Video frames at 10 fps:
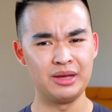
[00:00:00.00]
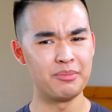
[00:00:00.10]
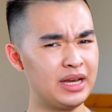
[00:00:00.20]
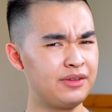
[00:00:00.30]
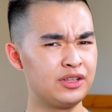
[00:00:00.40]

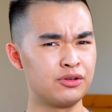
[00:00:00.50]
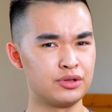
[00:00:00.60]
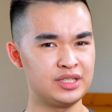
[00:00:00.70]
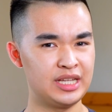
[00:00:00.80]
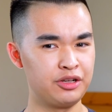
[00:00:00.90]
Many of the
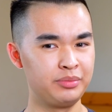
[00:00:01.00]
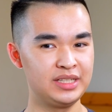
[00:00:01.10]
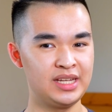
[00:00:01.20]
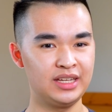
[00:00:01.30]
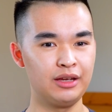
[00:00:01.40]
courses that you'll
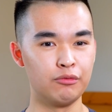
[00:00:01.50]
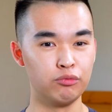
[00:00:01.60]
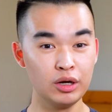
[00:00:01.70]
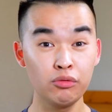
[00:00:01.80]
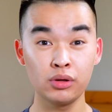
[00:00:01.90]
be taking
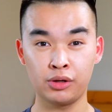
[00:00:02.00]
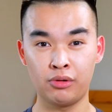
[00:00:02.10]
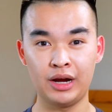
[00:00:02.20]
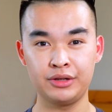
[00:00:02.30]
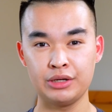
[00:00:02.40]
will
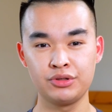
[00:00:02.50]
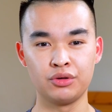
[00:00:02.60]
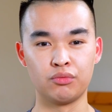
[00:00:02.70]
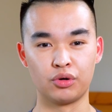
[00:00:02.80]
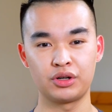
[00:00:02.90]
require you
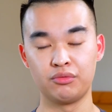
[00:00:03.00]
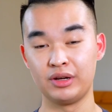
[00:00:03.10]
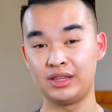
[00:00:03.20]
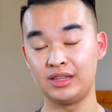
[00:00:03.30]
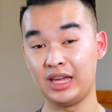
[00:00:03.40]
to work
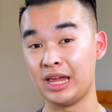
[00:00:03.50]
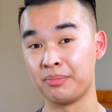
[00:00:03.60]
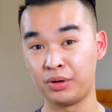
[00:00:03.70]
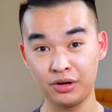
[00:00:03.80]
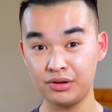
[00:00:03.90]
with a
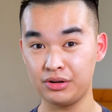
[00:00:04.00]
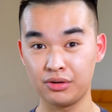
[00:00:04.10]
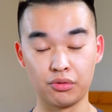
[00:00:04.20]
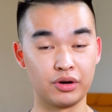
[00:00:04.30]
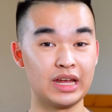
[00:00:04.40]

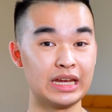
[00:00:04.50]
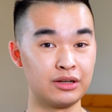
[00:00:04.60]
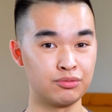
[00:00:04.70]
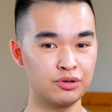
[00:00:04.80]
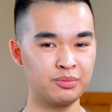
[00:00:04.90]
partner or a
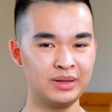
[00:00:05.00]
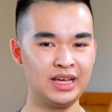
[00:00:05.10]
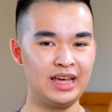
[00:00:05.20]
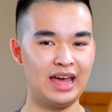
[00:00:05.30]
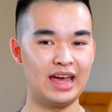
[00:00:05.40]
group,
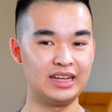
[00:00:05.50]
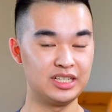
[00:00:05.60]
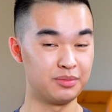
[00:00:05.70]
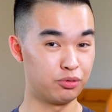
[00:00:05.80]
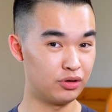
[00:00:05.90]
and
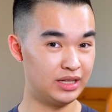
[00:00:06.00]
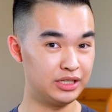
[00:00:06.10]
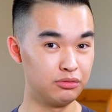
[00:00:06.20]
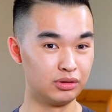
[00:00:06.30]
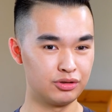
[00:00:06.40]
it's important that
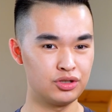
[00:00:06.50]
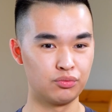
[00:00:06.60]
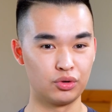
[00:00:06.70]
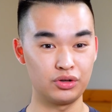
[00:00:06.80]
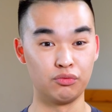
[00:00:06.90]
you learn to
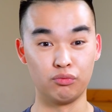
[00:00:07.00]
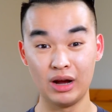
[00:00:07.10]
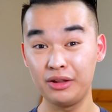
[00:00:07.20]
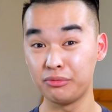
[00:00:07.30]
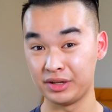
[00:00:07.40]
work
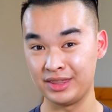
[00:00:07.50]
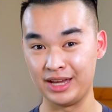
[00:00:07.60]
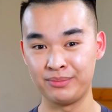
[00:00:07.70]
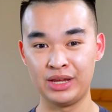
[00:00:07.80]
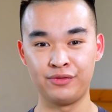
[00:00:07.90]
well with
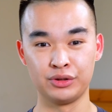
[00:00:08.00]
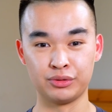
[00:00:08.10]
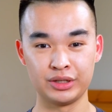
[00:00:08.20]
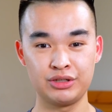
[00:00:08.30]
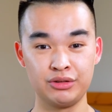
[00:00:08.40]
them if you're
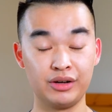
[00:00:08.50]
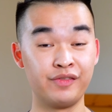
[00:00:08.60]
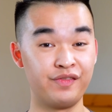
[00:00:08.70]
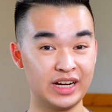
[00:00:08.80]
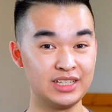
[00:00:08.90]
going to
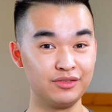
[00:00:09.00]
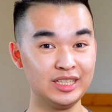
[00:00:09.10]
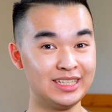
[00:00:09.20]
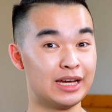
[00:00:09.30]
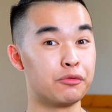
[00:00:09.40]

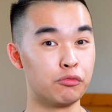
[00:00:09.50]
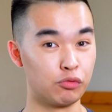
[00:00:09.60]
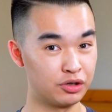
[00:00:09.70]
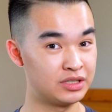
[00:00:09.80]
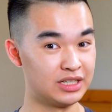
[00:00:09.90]
effectively get
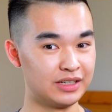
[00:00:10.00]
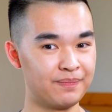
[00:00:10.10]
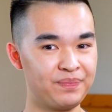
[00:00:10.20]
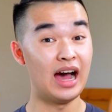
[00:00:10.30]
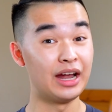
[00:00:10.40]
work done.
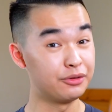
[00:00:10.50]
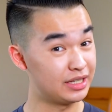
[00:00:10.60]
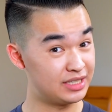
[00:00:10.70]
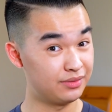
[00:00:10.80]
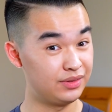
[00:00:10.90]
I know
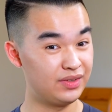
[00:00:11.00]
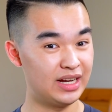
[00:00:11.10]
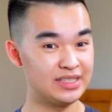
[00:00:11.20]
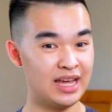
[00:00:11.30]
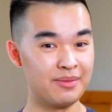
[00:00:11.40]
that some of you
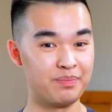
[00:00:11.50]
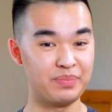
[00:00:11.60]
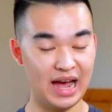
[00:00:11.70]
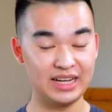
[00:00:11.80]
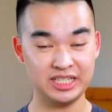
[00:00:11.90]
guys had
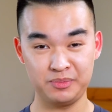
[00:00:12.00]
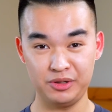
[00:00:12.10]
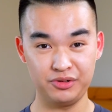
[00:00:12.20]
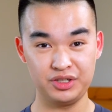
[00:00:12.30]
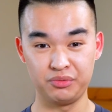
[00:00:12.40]
bad
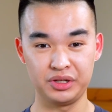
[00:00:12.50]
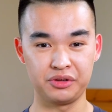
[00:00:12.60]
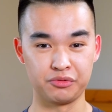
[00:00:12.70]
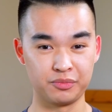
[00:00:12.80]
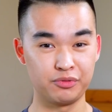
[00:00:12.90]
experience
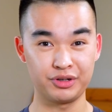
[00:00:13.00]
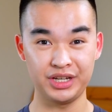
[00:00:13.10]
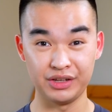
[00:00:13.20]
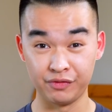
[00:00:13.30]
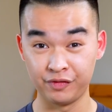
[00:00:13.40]
with group work
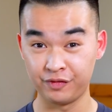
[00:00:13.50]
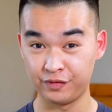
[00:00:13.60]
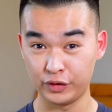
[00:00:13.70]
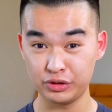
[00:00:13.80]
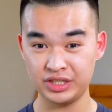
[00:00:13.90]
in
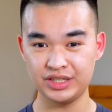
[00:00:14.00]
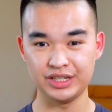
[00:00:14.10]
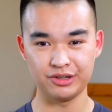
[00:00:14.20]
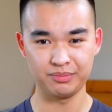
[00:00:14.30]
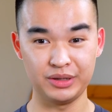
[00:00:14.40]
first
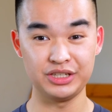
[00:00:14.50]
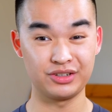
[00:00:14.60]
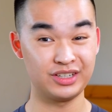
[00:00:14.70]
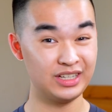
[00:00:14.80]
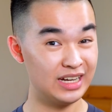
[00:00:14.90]
year, but
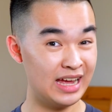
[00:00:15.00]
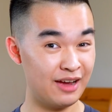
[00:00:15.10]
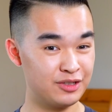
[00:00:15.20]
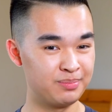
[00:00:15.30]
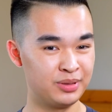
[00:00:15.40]
you're gonna
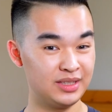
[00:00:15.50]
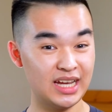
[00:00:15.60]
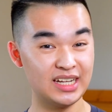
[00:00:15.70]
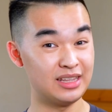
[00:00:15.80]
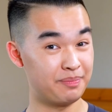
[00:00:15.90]
have to put
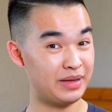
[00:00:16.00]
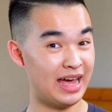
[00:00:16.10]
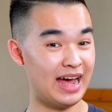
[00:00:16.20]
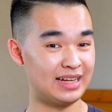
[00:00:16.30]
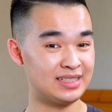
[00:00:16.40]
that in the
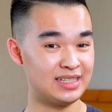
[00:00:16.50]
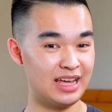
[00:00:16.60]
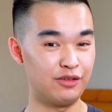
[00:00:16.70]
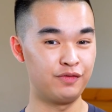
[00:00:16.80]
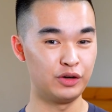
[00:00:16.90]
past
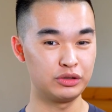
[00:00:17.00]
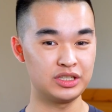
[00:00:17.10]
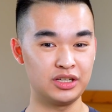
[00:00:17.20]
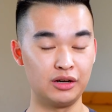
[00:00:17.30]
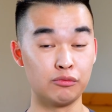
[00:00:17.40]
and
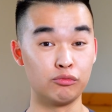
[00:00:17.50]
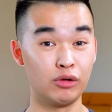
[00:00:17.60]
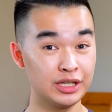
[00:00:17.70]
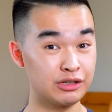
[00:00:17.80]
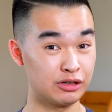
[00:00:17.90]
focus on
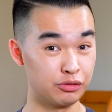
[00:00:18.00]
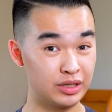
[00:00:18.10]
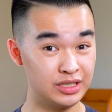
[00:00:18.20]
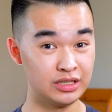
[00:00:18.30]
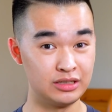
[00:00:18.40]
what you're
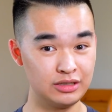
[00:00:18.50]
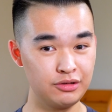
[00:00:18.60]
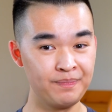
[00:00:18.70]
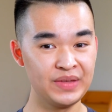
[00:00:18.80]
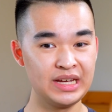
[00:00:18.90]
going to do